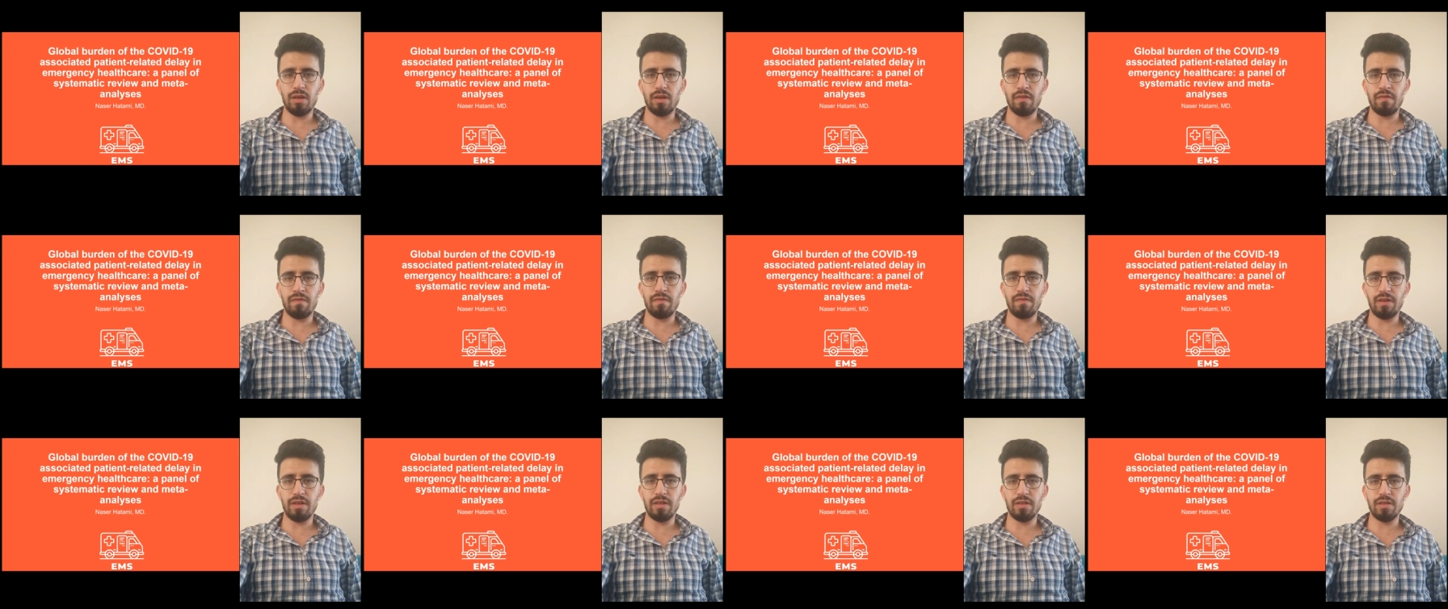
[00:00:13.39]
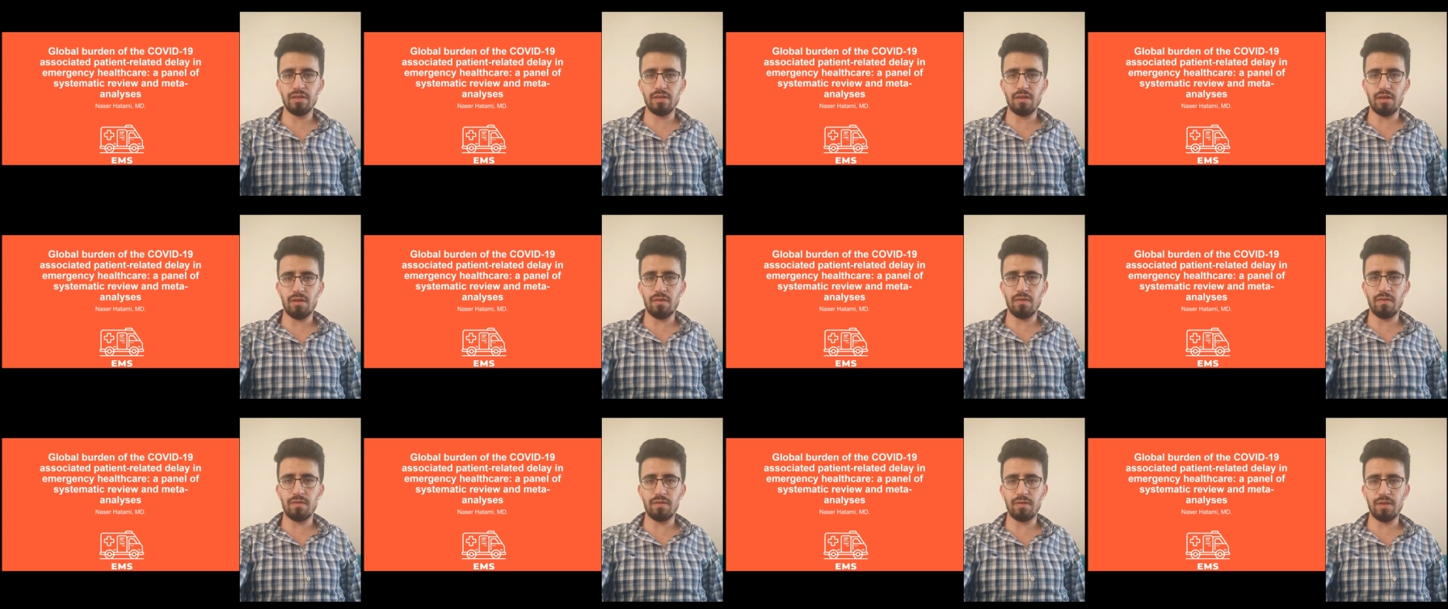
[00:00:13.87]
effects
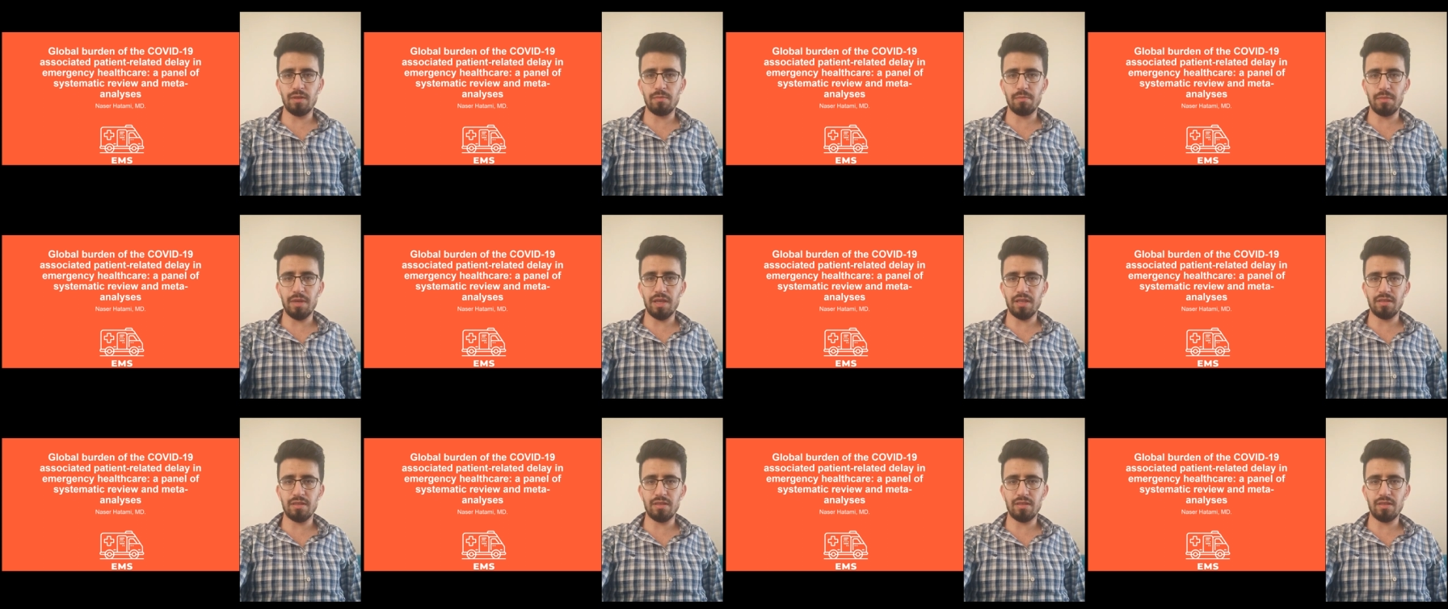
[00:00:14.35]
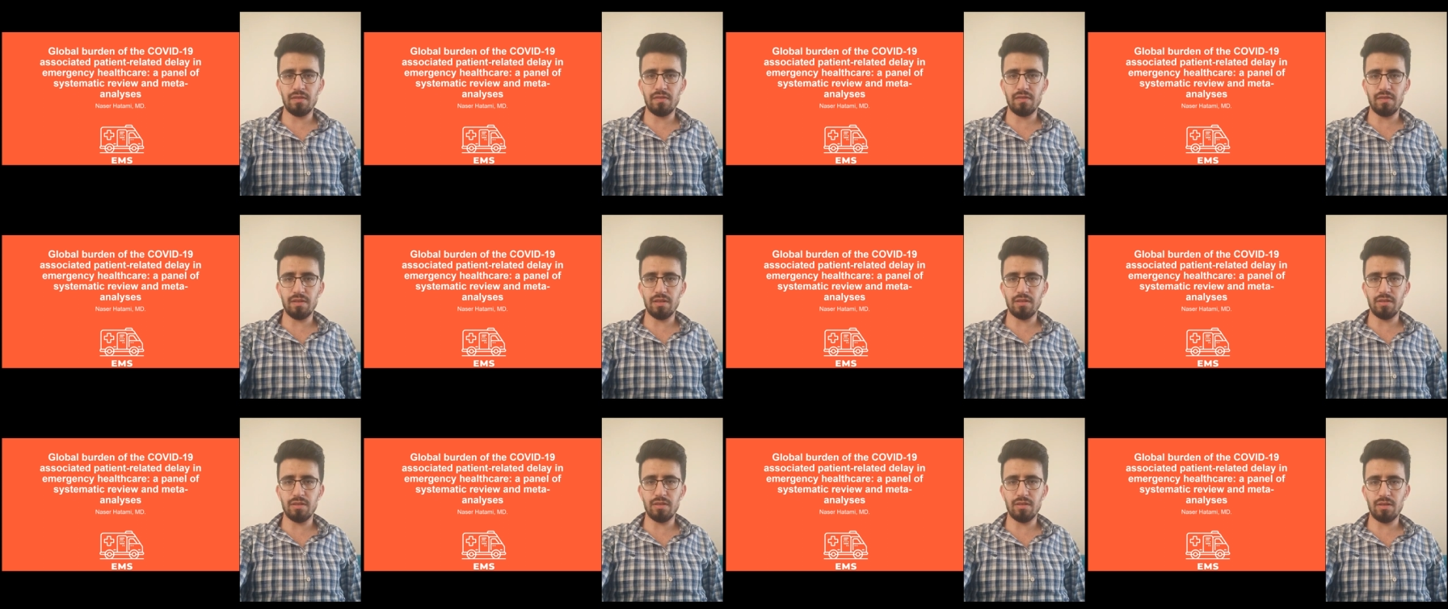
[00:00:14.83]
of the mass
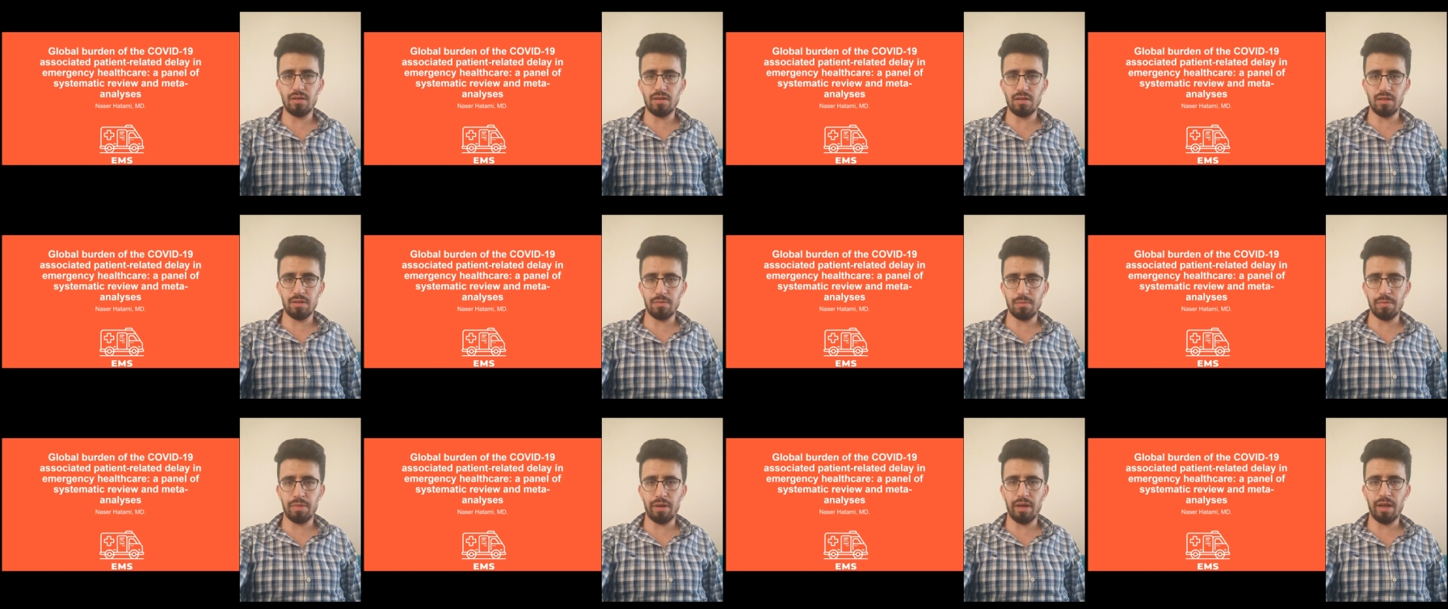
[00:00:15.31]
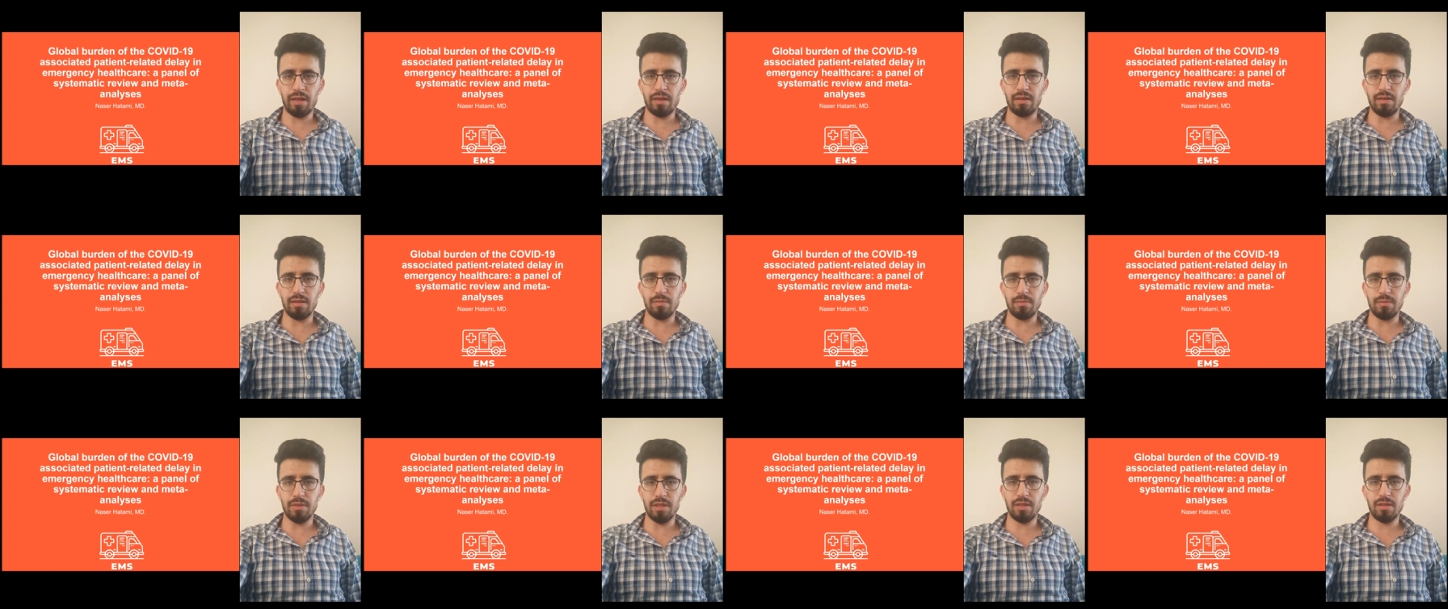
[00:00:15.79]
events like a
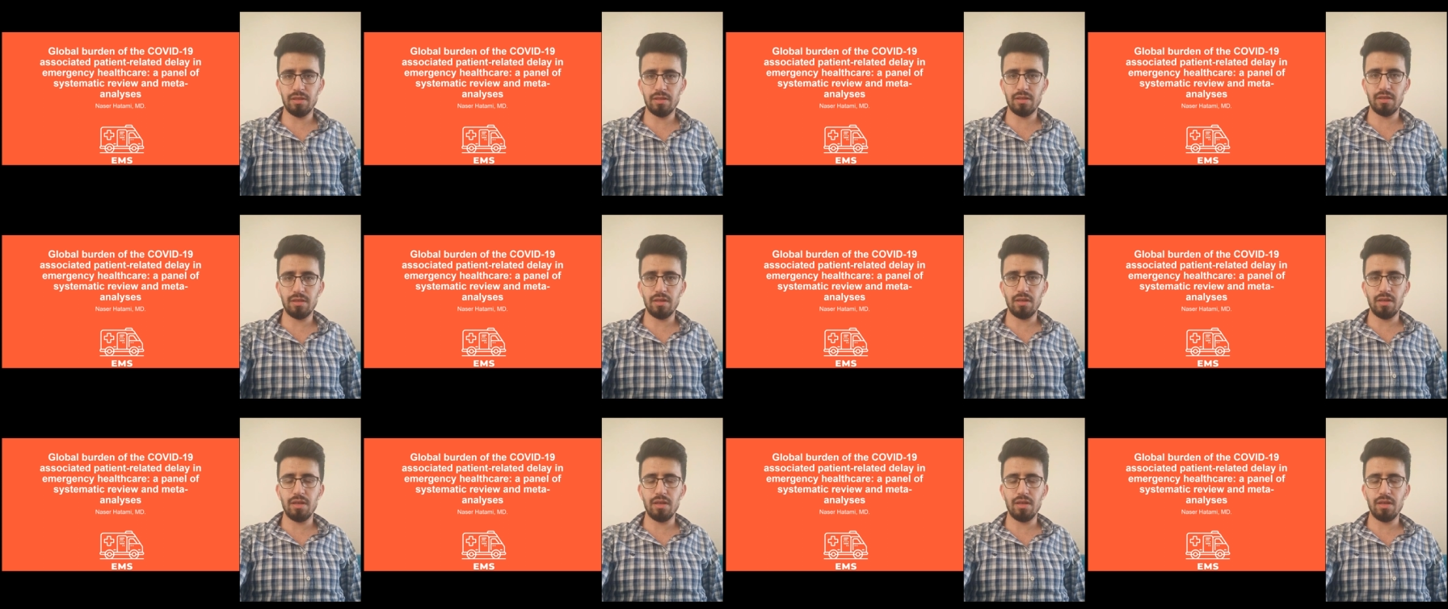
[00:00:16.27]
pandemic.